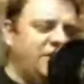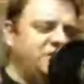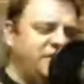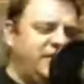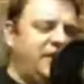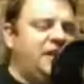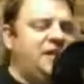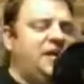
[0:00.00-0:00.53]

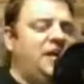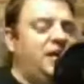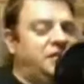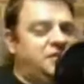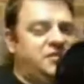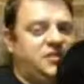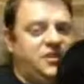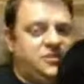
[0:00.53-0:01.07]
of the
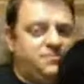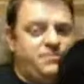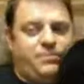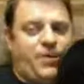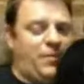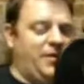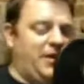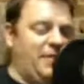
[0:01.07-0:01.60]
NES, it's
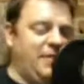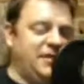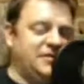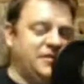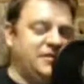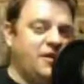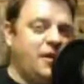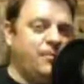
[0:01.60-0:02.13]
probably, I mean,
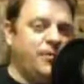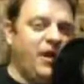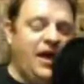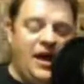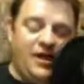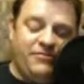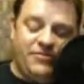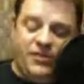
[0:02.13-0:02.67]
it's in the upper
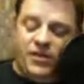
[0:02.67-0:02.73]
half.